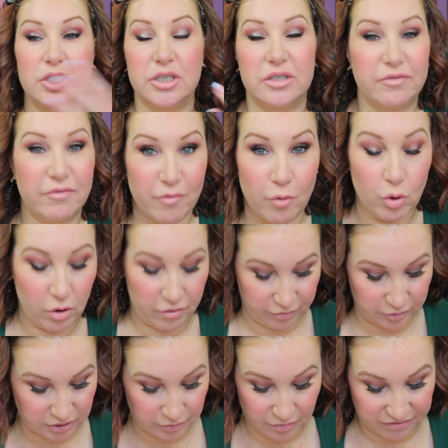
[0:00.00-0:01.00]
just fall off
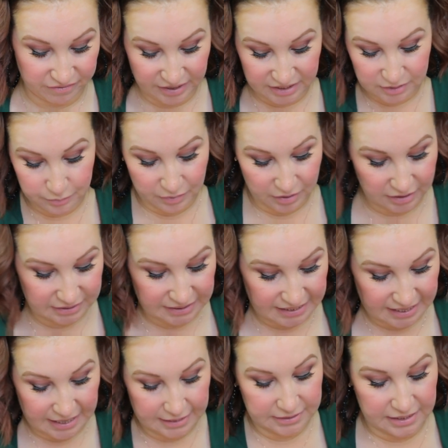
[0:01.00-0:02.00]
onto my face, but like I said,
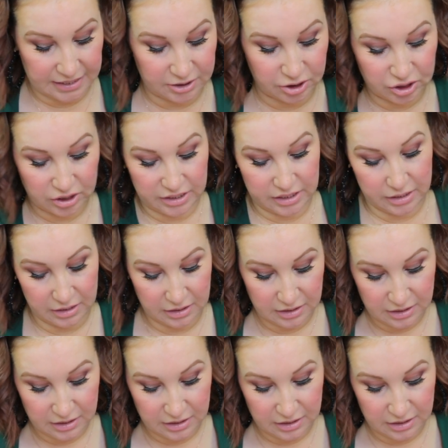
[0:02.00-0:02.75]
it hasn't actually